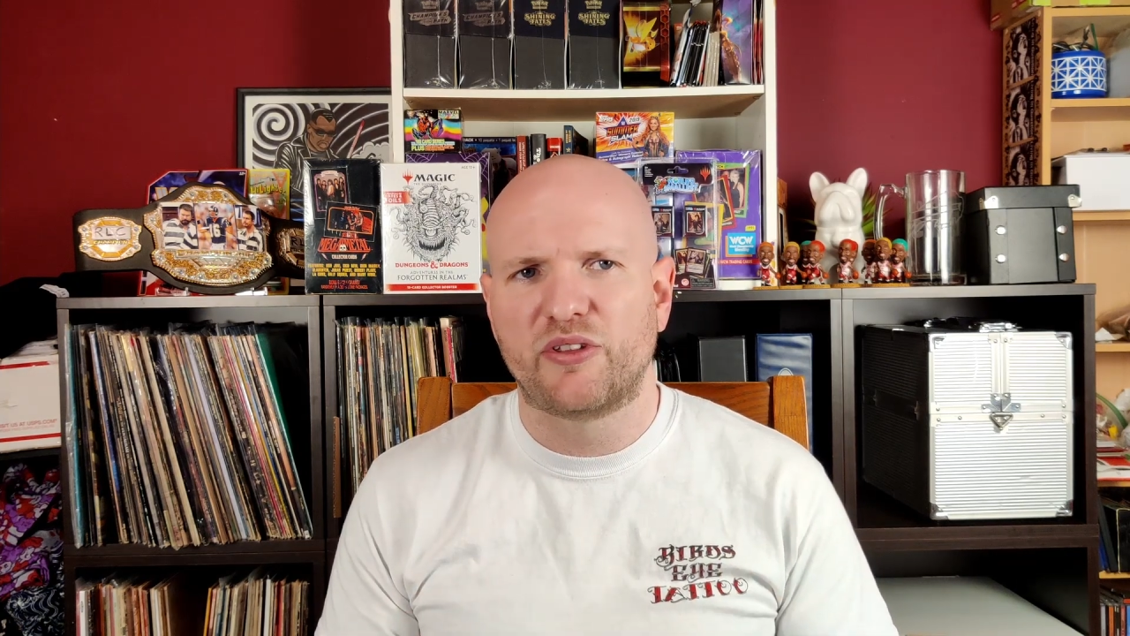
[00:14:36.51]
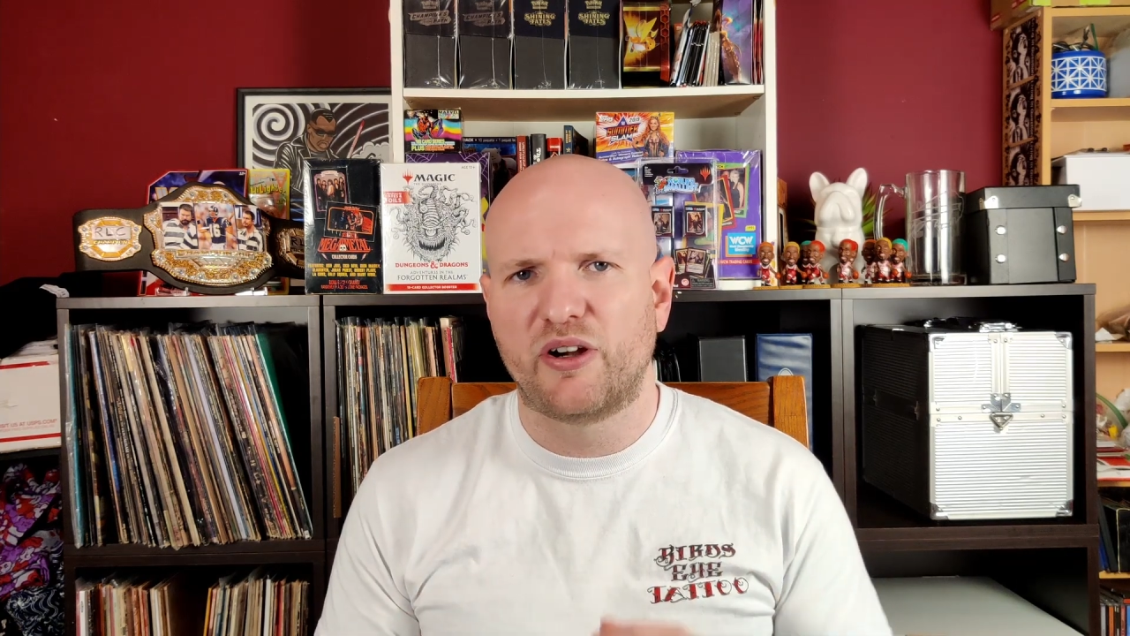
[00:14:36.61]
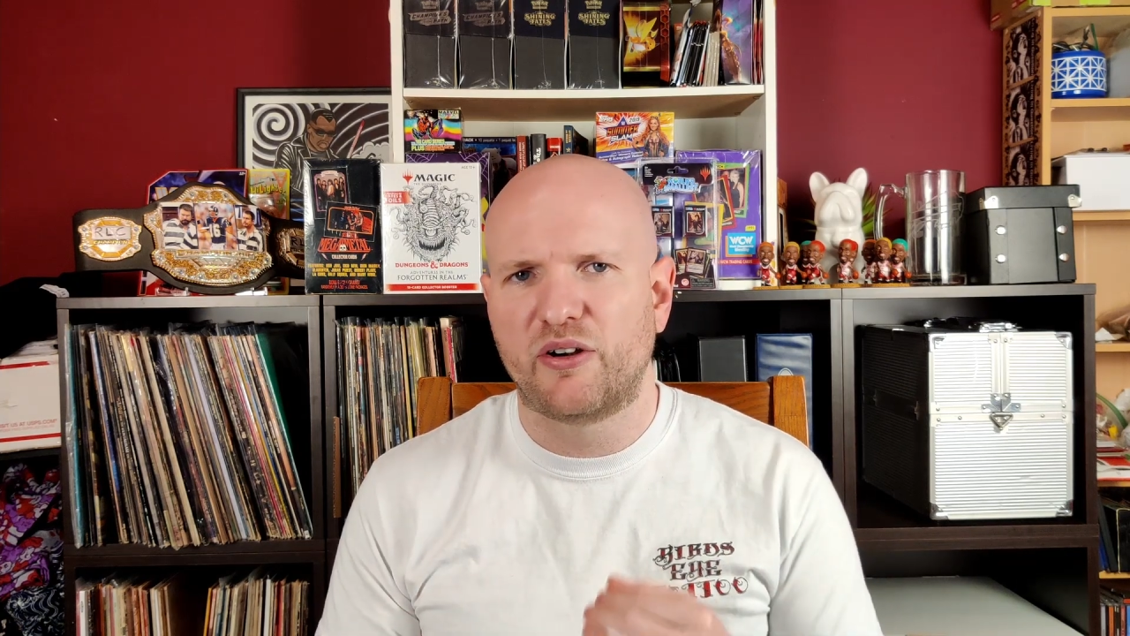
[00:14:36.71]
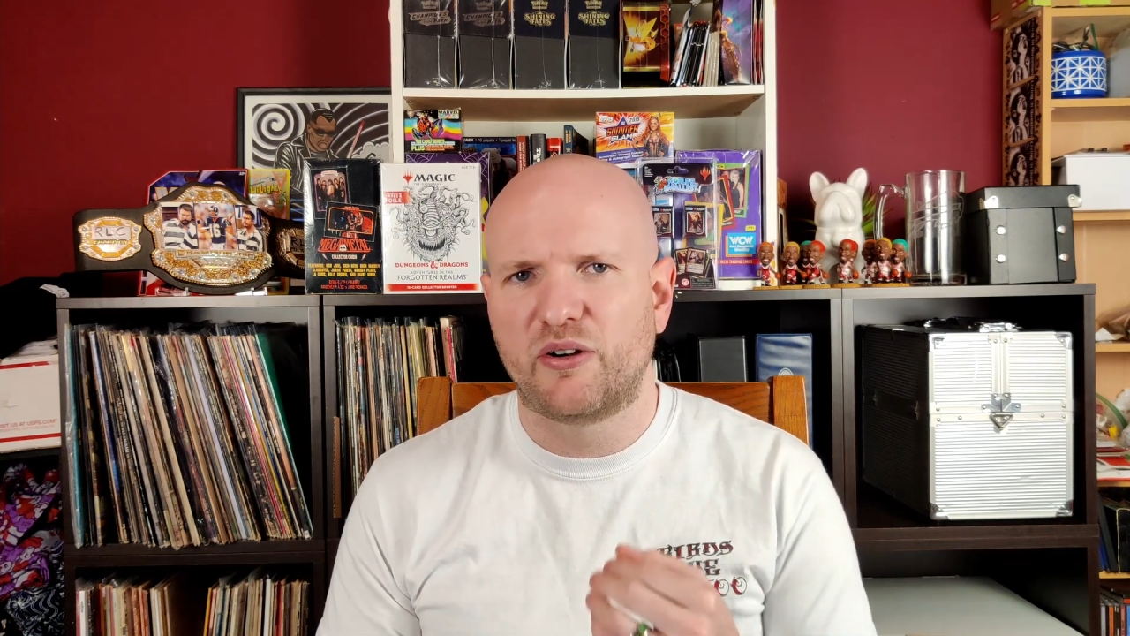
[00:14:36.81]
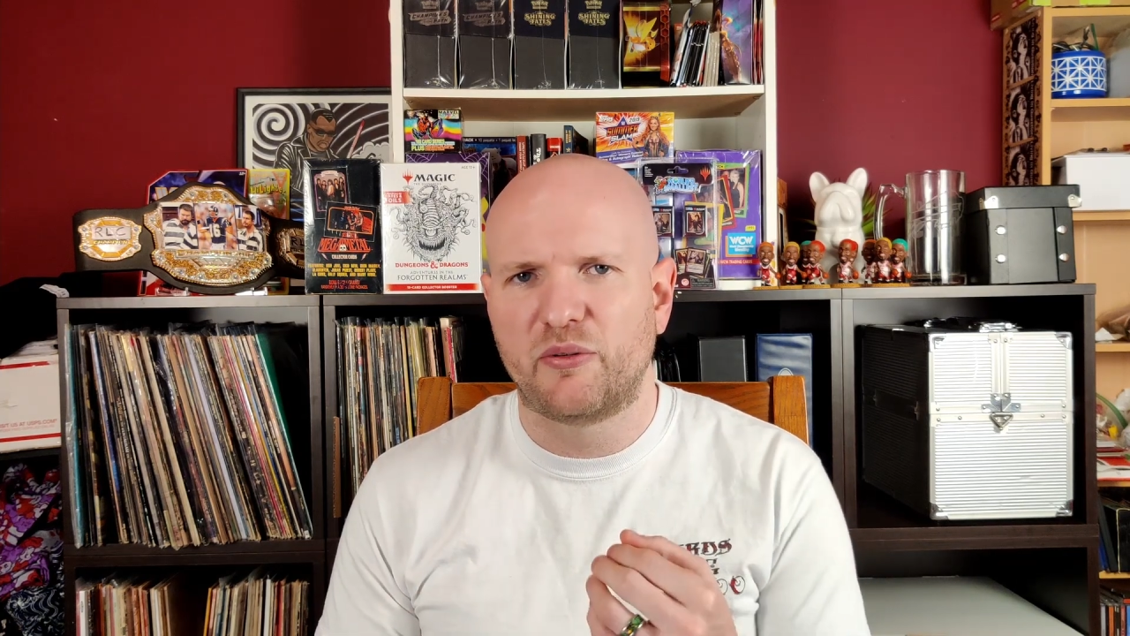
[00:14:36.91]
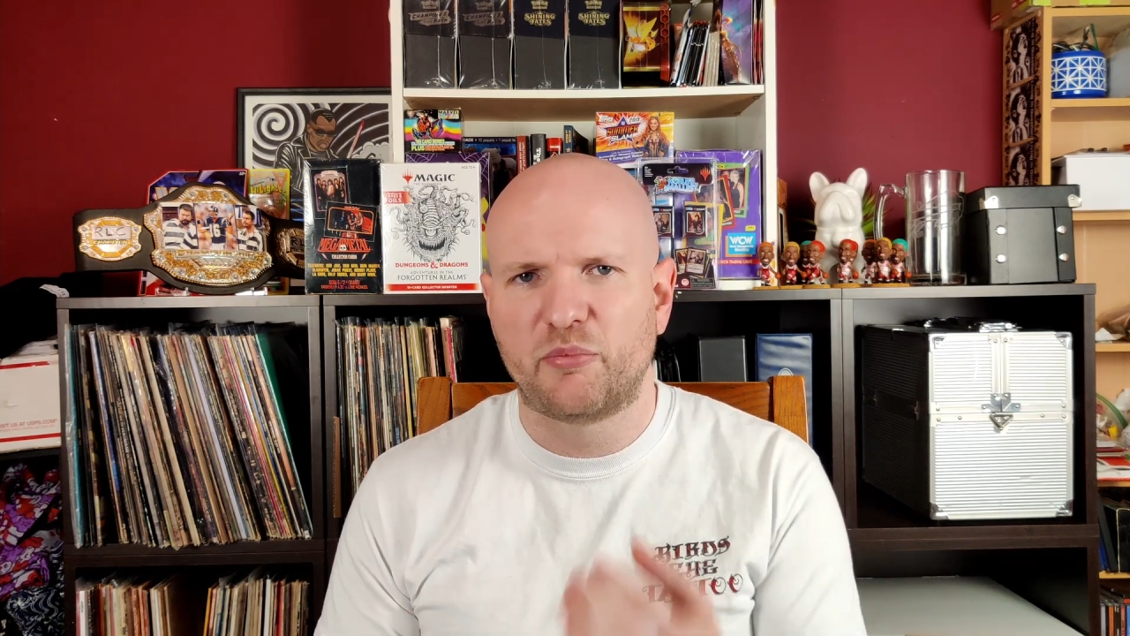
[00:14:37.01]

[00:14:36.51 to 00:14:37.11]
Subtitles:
they're